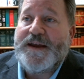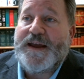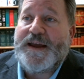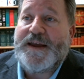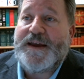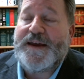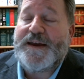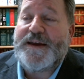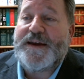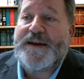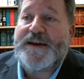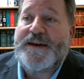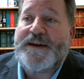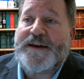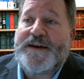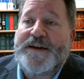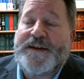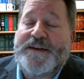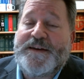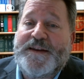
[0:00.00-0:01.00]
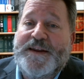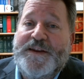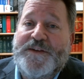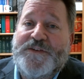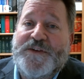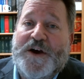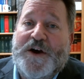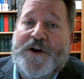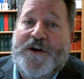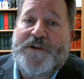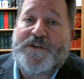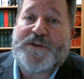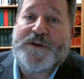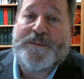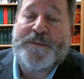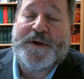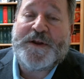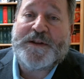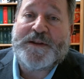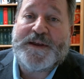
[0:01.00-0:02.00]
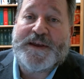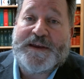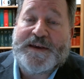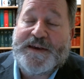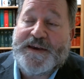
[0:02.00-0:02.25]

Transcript: and he's ultimately